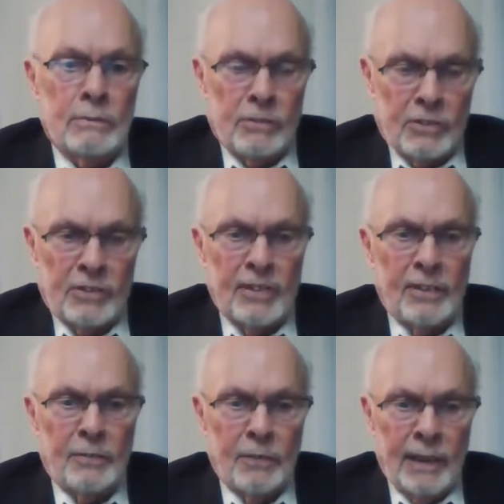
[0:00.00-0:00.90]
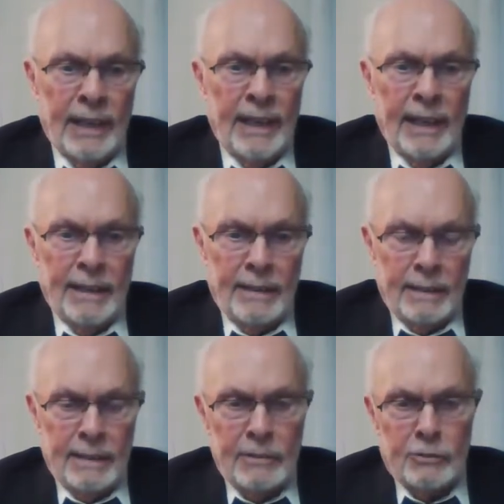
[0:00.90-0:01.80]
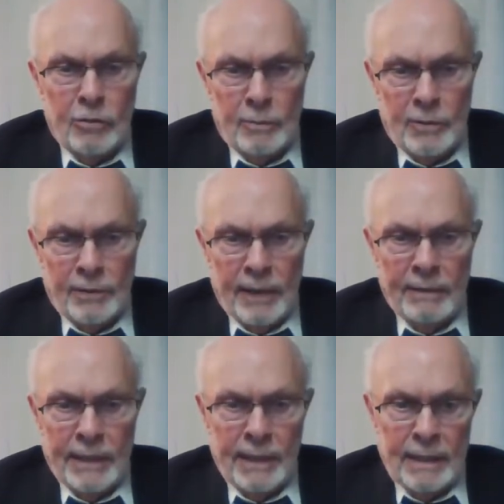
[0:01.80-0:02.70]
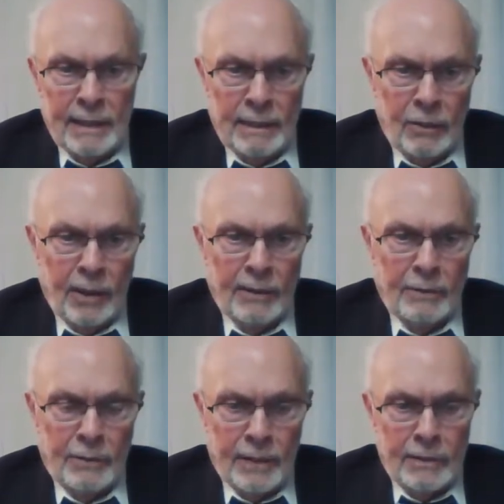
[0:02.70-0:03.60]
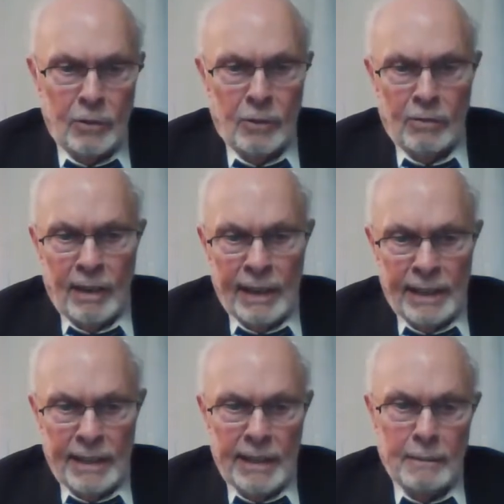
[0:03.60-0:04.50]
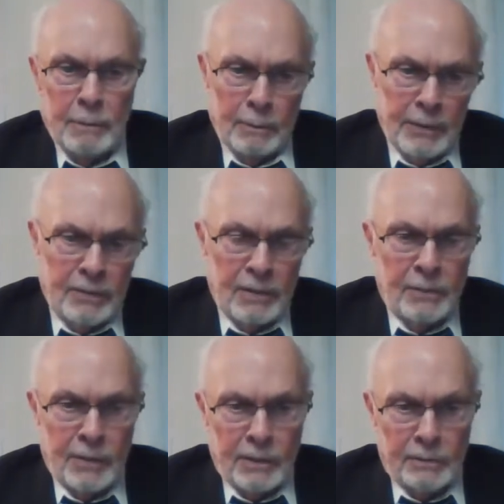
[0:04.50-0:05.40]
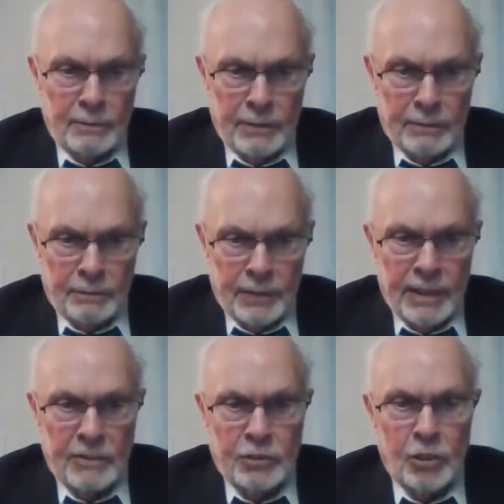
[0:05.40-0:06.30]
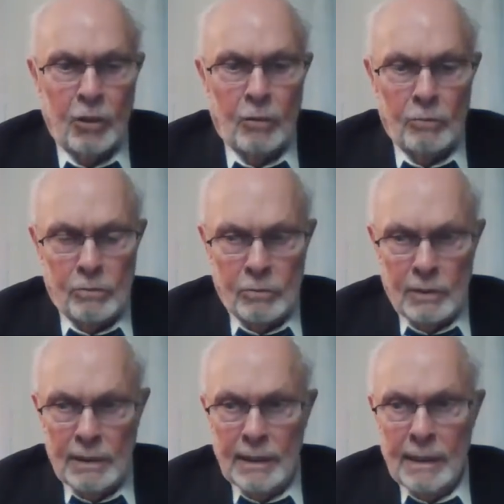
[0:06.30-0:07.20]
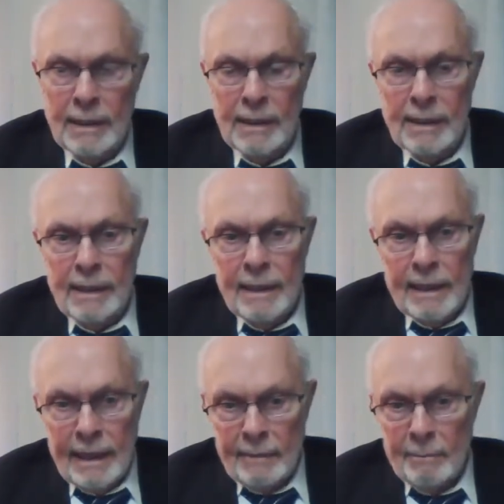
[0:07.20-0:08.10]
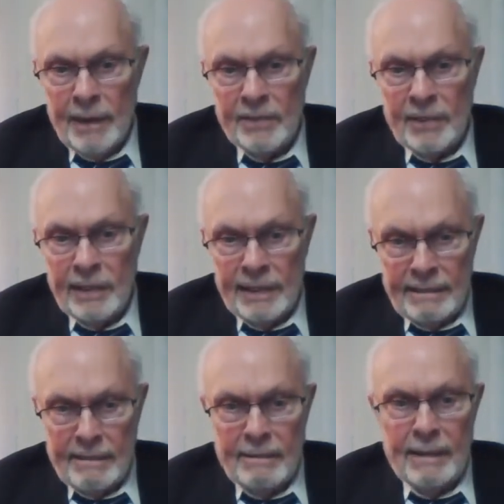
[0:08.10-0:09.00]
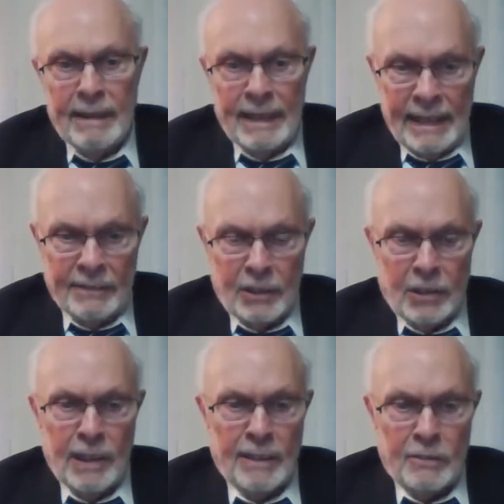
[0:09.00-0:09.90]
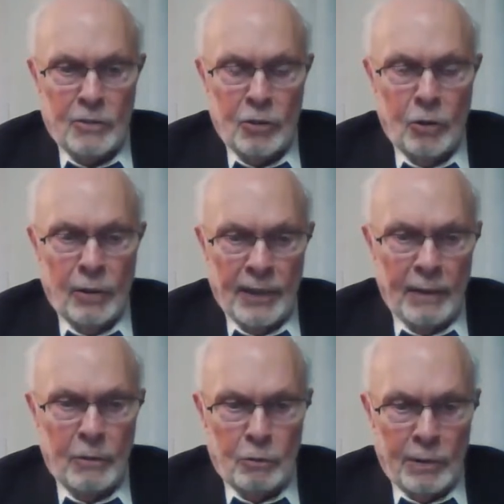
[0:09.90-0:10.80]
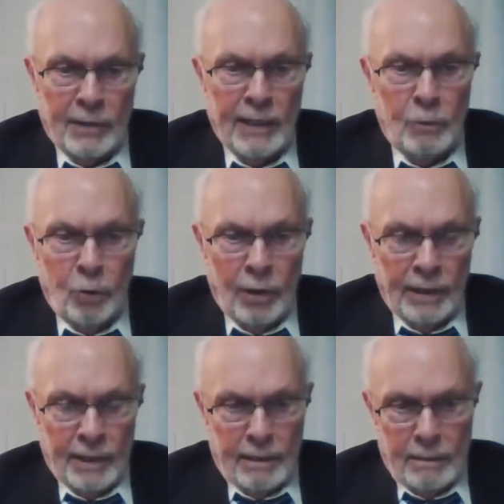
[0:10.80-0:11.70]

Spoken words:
successful ad in terms of having a lot of notoriety and publicity for their show. And basically, at its core, that was what they wanted.